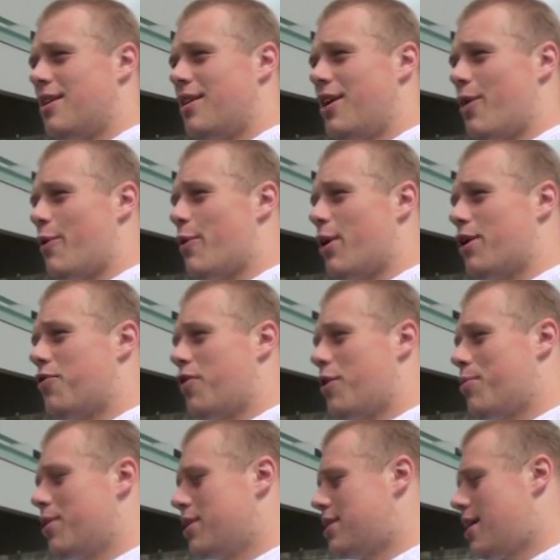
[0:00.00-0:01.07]
You know, we watch
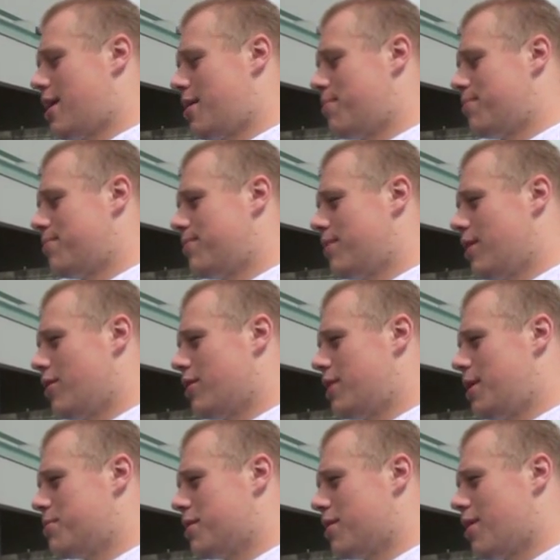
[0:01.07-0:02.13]
film all the time, you know, all the
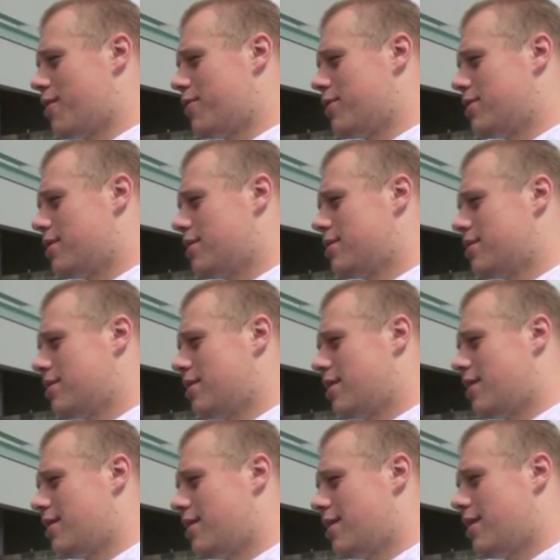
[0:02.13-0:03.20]
teams in the conference,
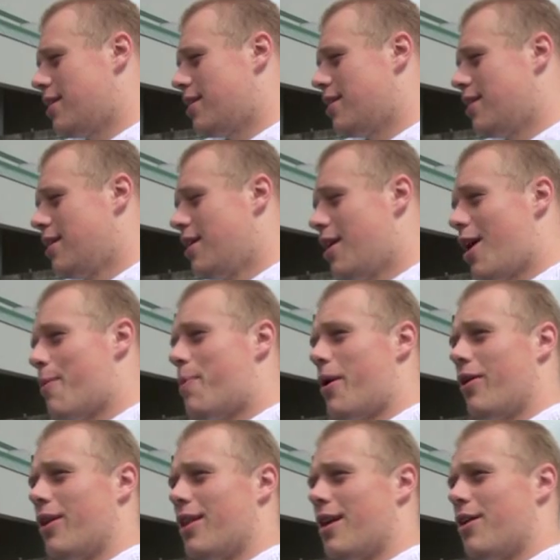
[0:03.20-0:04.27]
and
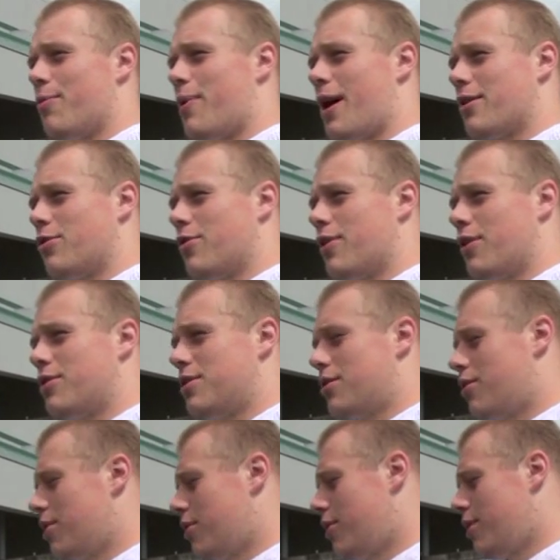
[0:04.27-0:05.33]
apparently the other Pac-12 coaches
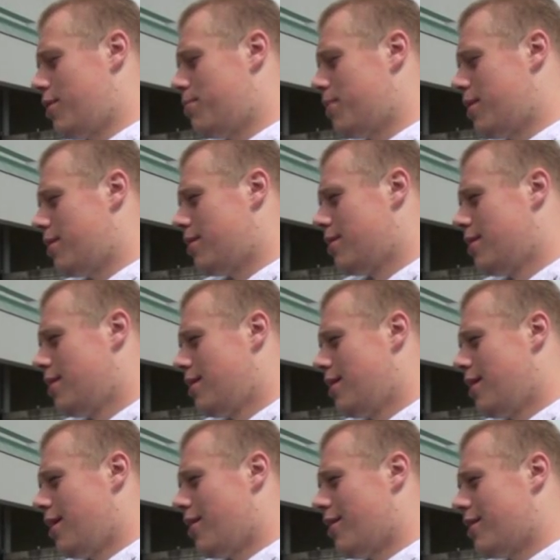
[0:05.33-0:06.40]
don't agree, but,
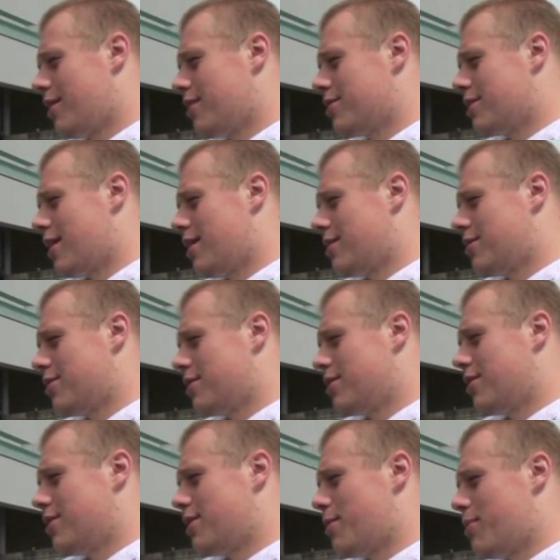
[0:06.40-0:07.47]
you know, I think those guys are as
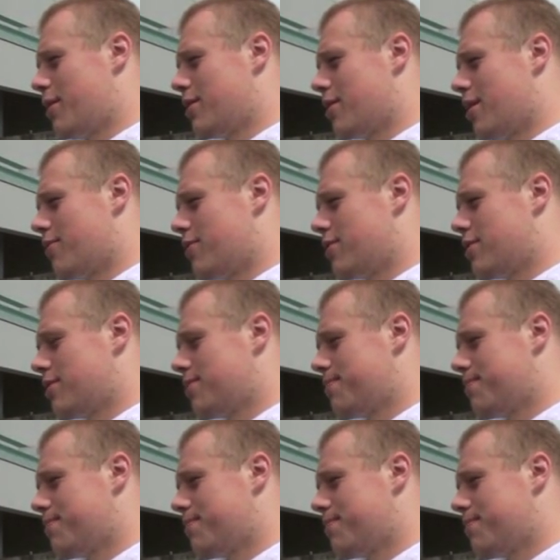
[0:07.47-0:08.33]
good as anybody in the conference.